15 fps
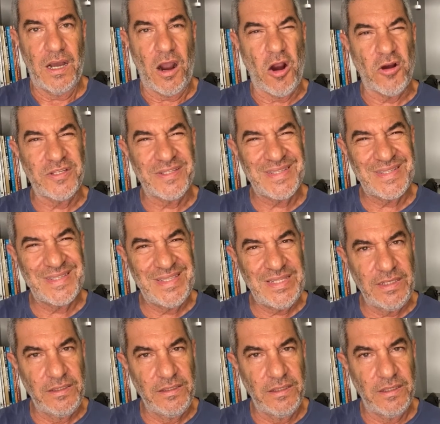are
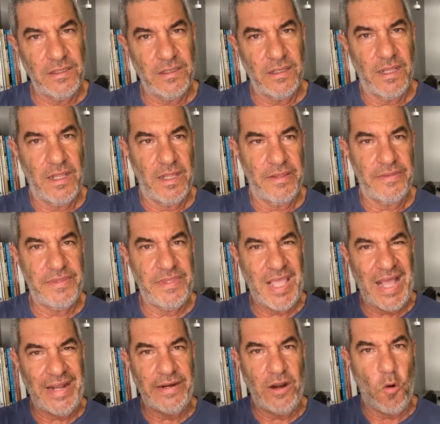still
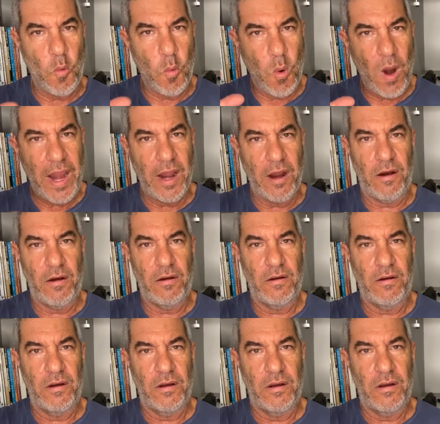not aware
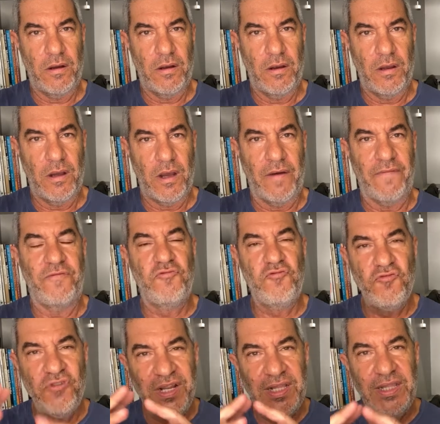of
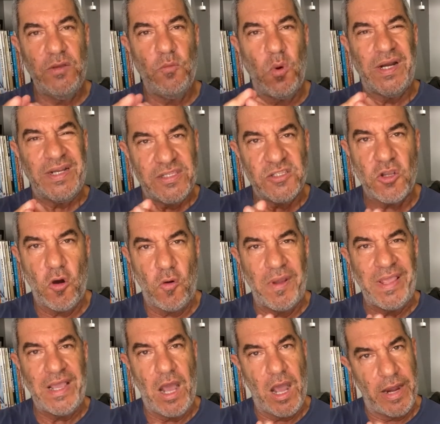really what is
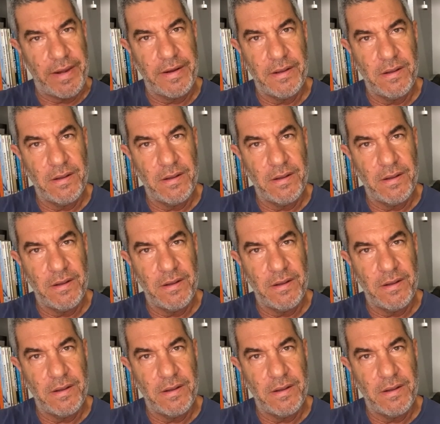going on.